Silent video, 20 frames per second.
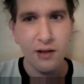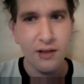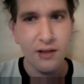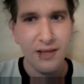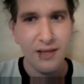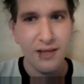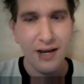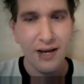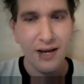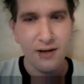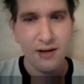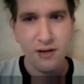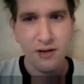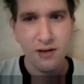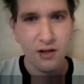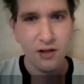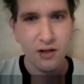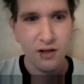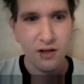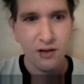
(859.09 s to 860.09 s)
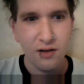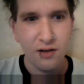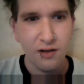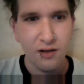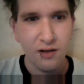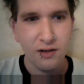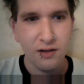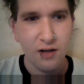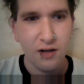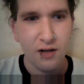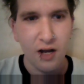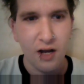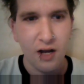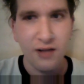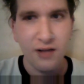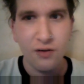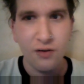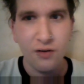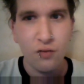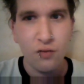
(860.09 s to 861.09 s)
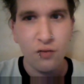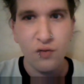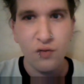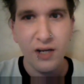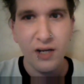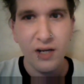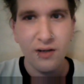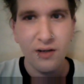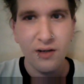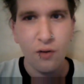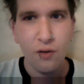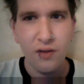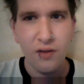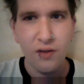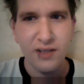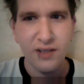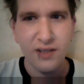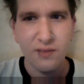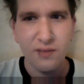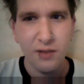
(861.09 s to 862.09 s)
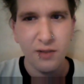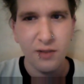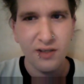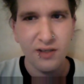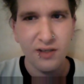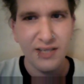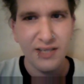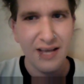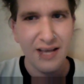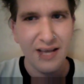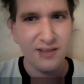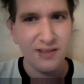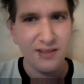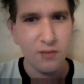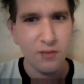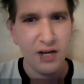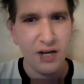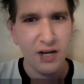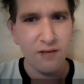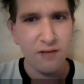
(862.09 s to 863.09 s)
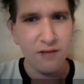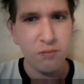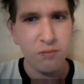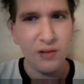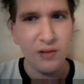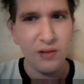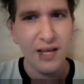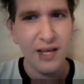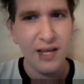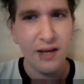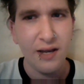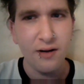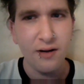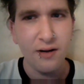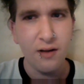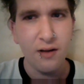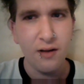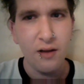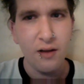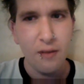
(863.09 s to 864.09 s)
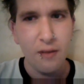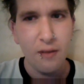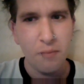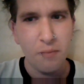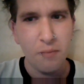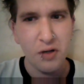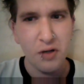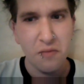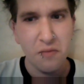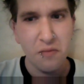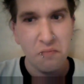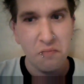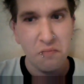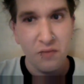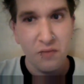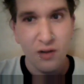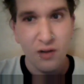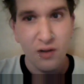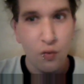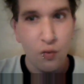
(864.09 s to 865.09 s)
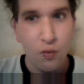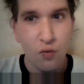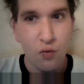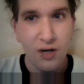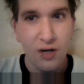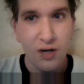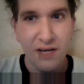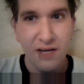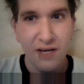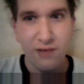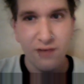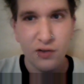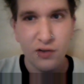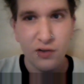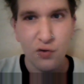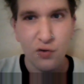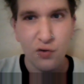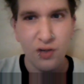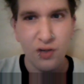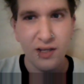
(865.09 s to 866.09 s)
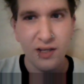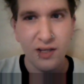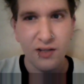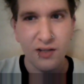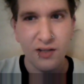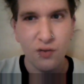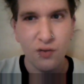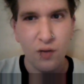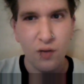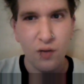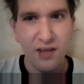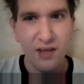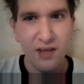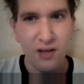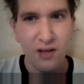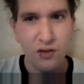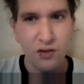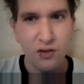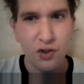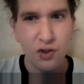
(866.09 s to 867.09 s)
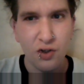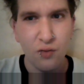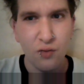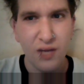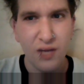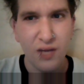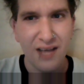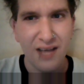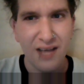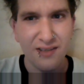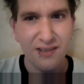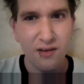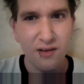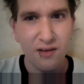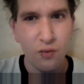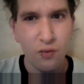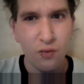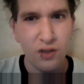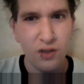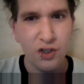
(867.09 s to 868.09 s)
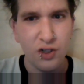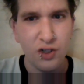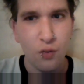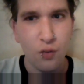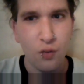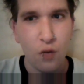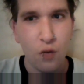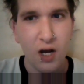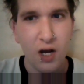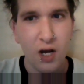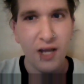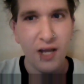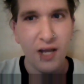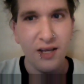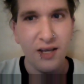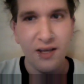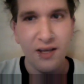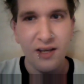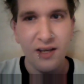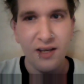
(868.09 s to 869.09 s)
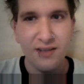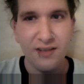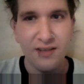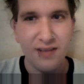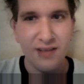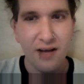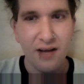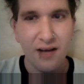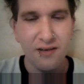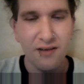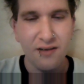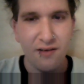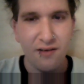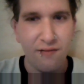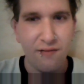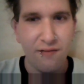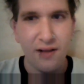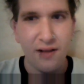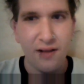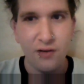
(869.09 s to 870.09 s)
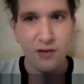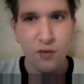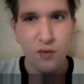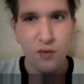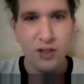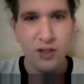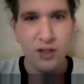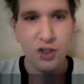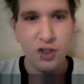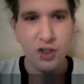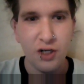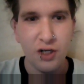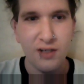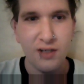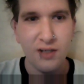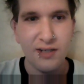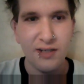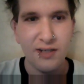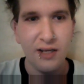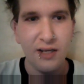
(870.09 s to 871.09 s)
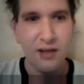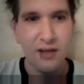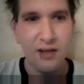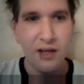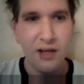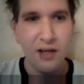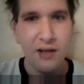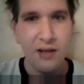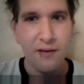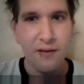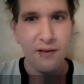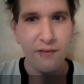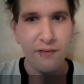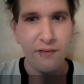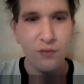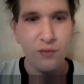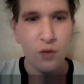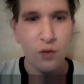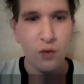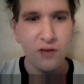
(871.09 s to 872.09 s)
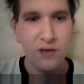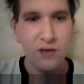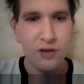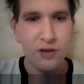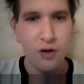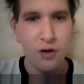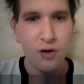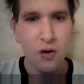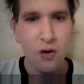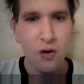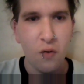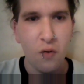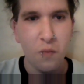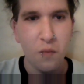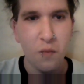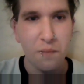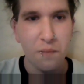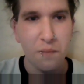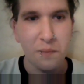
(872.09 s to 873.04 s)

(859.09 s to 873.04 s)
that God created all this because he has some kind of plan. But we're not even asserting that, so why the hell should we ask the question why? It's not a valid question. It's like if you want to know